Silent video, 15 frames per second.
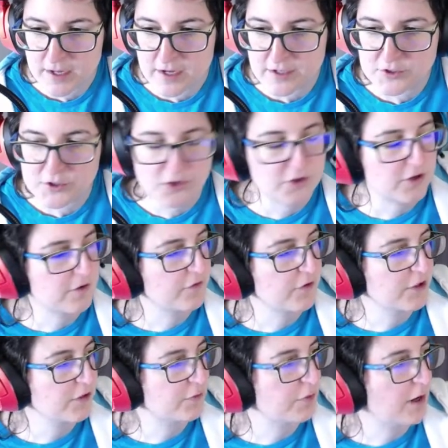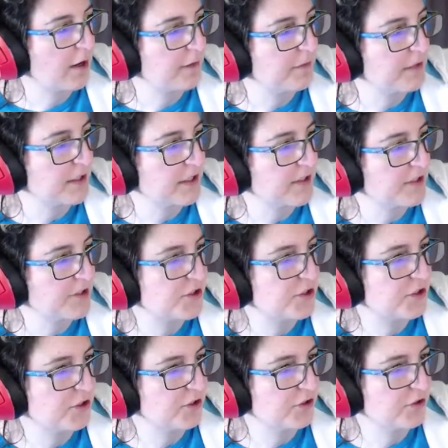So your first prompt is
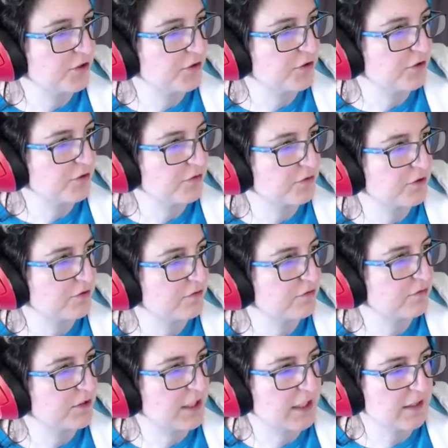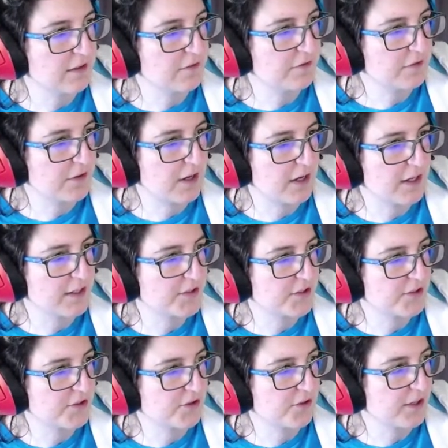to give us a
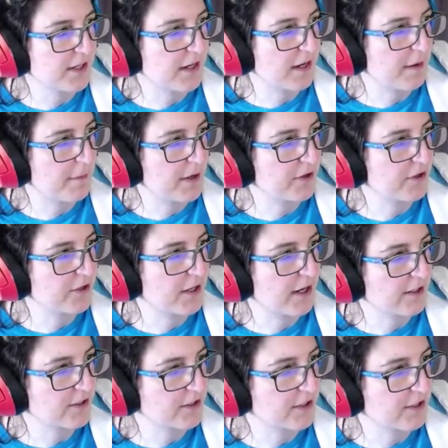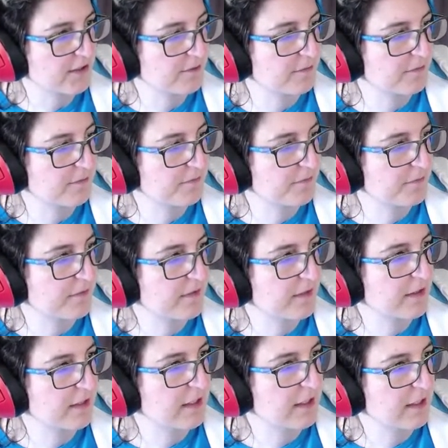story about your character.
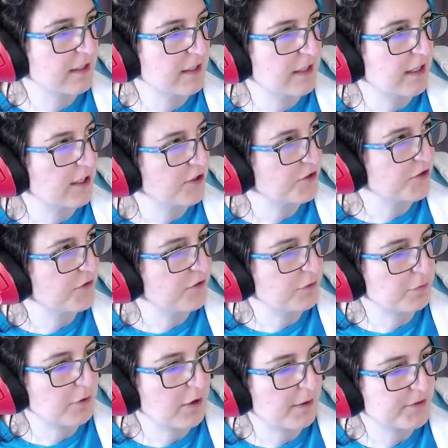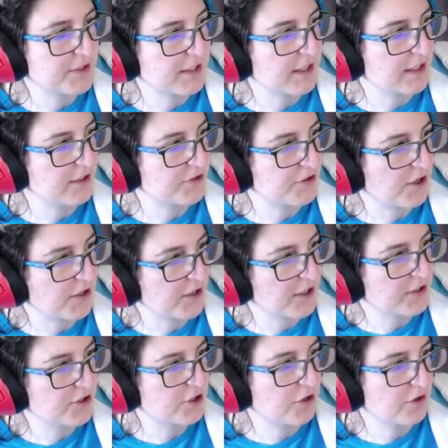Here's a few prompts to get you
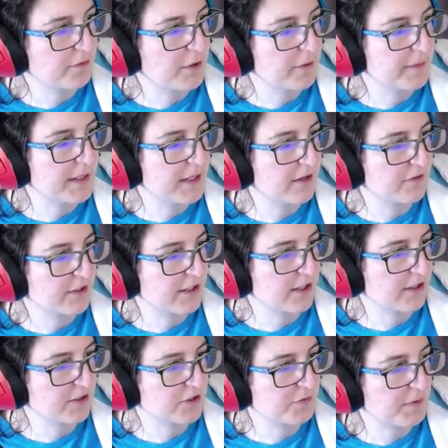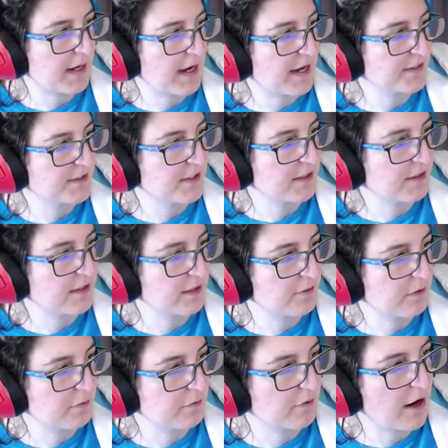started. Show a moment of your character's past that they
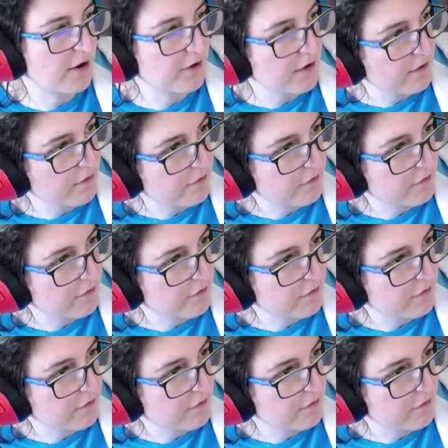were proud of.